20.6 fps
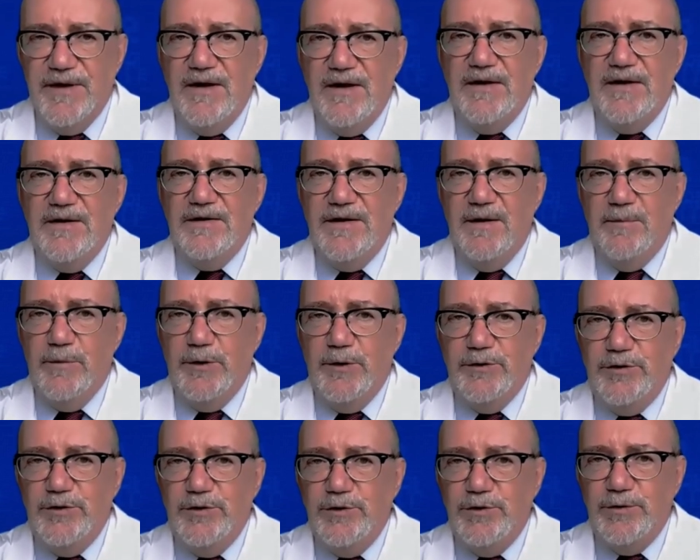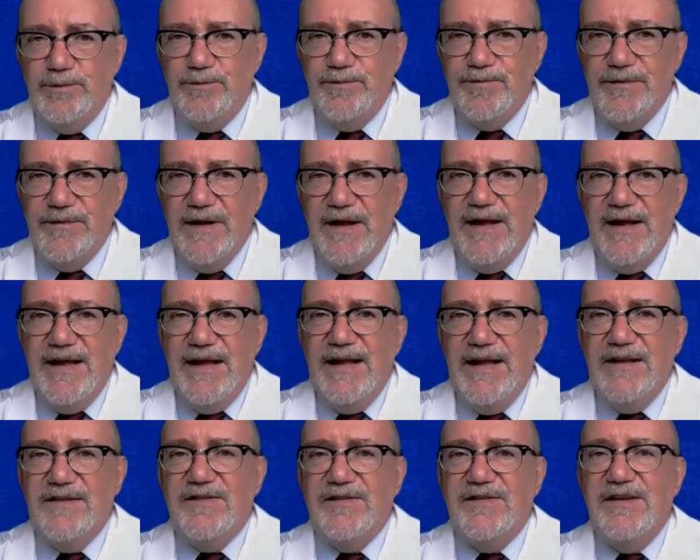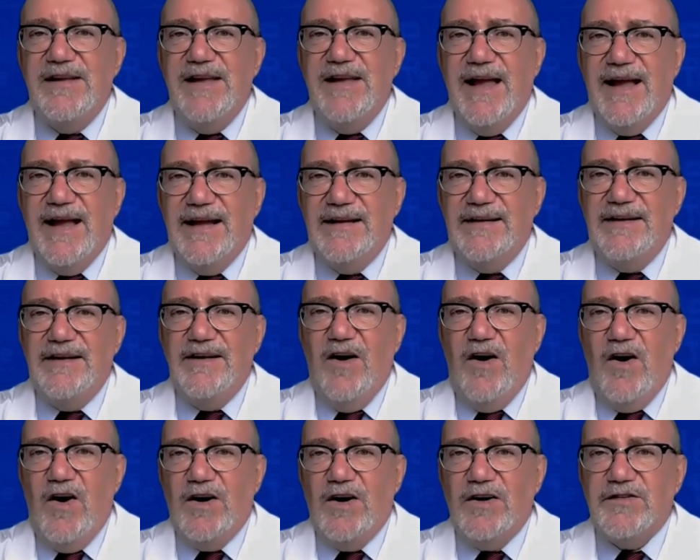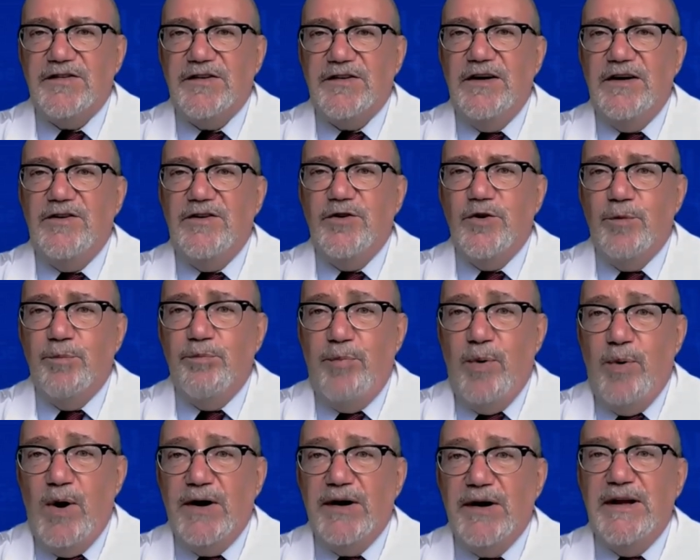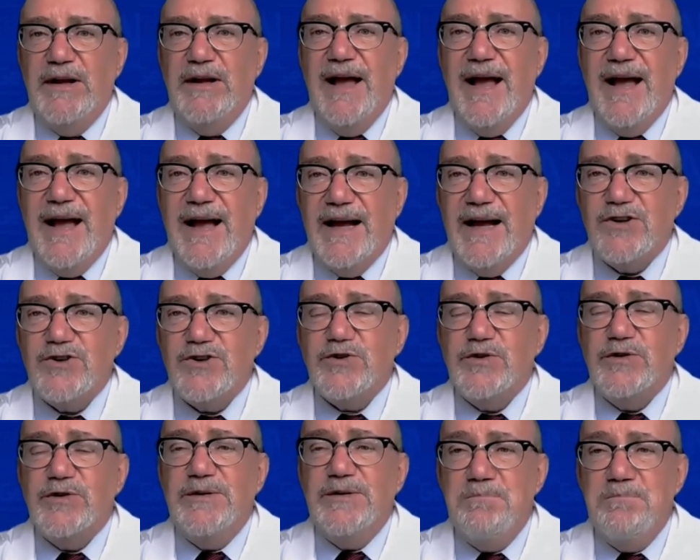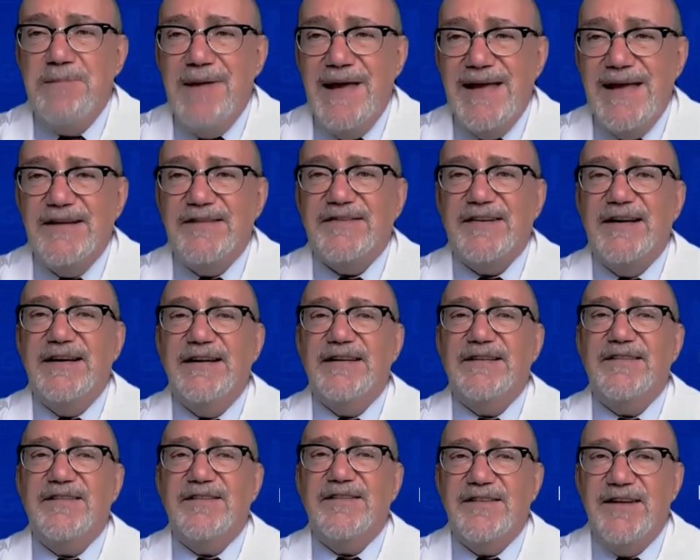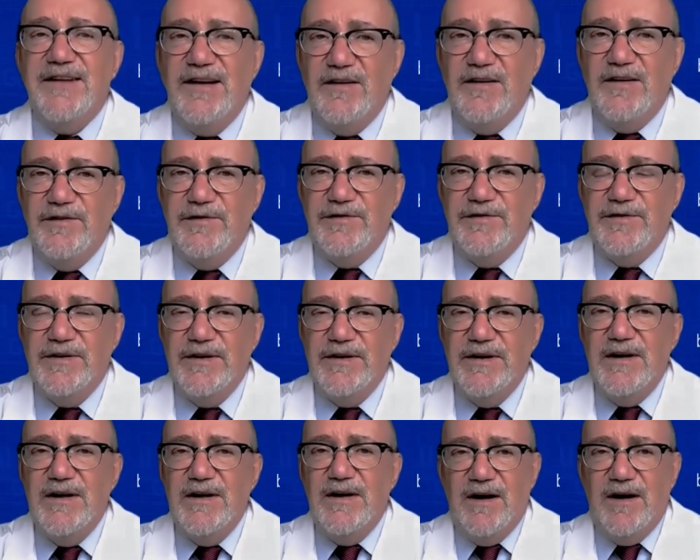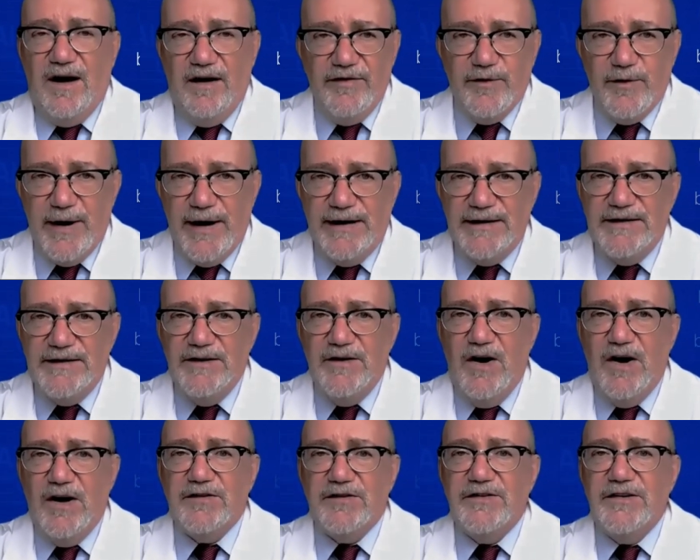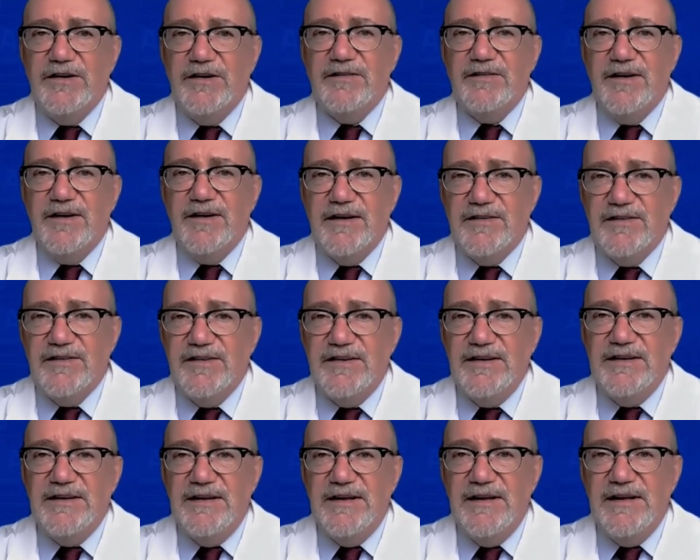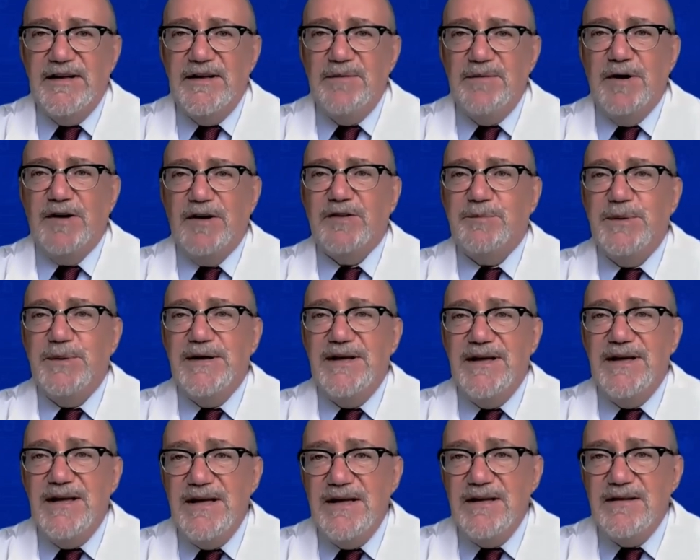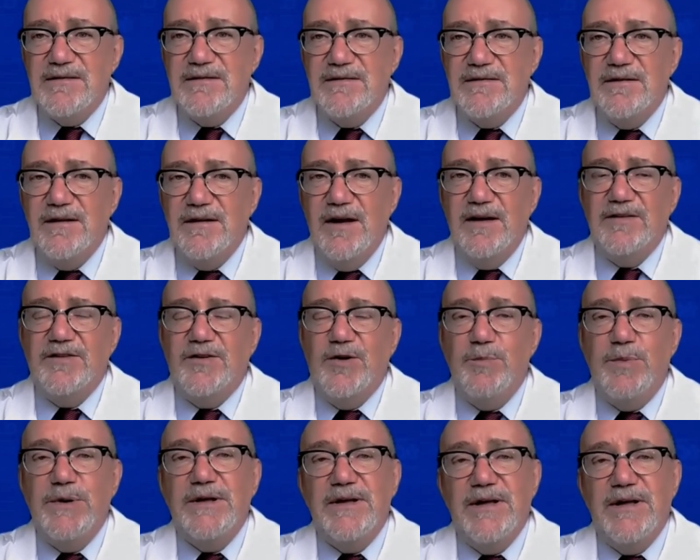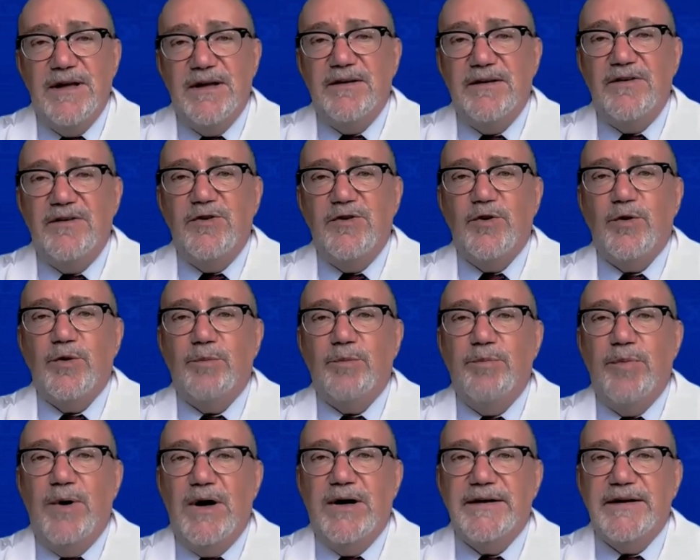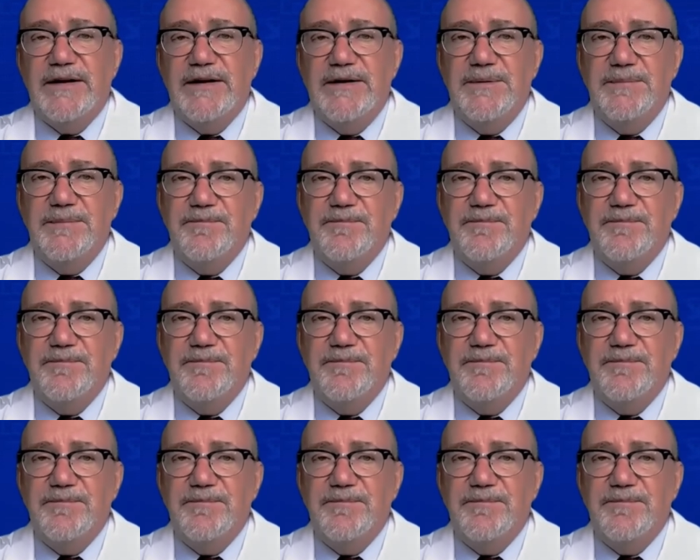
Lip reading: Number two, it's the antioxidant your body actually makes itself. Other antioxidants like C and E must be eaten to be in your body.